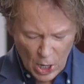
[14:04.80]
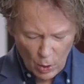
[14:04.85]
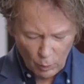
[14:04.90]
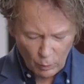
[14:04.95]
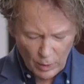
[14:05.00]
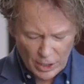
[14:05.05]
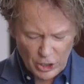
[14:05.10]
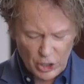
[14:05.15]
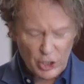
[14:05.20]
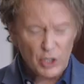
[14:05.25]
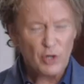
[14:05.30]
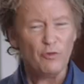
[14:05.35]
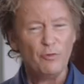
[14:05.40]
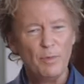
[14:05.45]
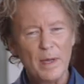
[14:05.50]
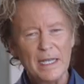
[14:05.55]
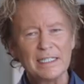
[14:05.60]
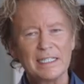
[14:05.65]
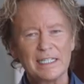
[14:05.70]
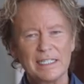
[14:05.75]
When you've
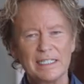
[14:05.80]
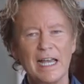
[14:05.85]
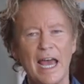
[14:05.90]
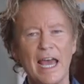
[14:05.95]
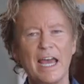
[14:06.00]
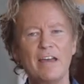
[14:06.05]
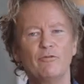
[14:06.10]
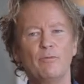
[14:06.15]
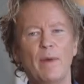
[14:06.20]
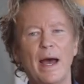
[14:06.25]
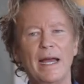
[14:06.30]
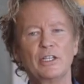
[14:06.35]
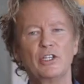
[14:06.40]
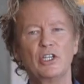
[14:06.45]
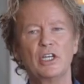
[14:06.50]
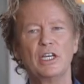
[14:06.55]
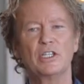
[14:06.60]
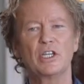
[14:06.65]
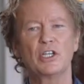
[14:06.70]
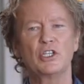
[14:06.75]
been saved by
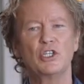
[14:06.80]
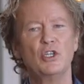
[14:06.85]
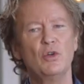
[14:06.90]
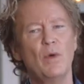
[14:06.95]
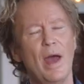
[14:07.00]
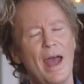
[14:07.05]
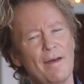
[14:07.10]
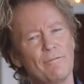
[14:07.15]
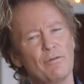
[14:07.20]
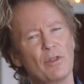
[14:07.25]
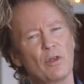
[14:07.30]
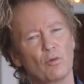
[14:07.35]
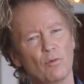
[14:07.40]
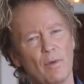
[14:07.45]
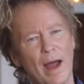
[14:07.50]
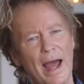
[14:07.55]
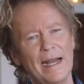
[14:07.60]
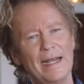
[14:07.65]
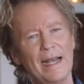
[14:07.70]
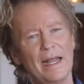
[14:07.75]
Jesus, you have the
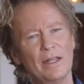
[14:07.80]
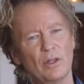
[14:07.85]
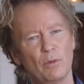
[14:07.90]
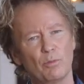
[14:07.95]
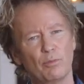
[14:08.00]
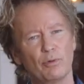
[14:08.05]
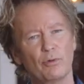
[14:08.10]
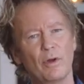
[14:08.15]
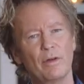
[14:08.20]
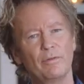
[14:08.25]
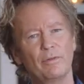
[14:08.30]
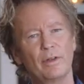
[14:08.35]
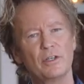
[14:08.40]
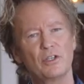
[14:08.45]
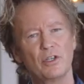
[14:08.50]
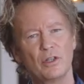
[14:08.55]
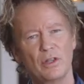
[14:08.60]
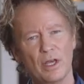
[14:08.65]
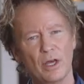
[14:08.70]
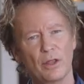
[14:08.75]
right and the
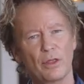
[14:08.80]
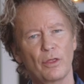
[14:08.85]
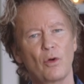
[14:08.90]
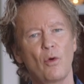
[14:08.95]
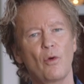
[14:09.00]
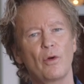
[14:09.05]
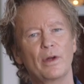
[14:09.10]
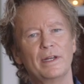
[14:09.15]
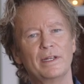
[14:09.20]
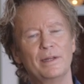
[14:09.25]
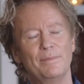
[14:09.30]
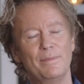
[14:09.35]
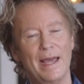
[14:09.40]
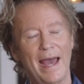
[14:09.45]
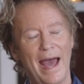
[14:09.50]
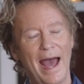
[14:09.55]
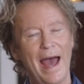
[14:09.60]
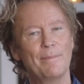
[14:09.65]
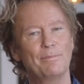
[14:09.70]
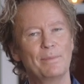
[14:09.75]
privilege and the authority to be
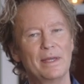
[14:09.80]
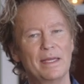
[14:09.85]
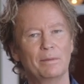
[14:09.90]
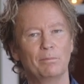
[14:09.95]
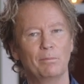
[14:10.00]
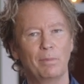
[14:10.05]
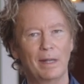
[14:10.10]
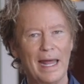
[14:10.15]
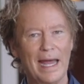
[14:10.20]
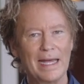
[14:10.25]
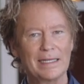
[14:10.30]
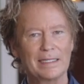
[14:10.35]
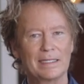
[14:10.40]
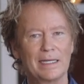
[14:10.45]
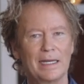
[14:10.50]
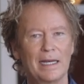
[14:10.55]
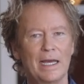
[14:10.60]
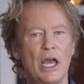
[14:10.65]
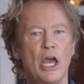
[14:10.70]
happy and blessed.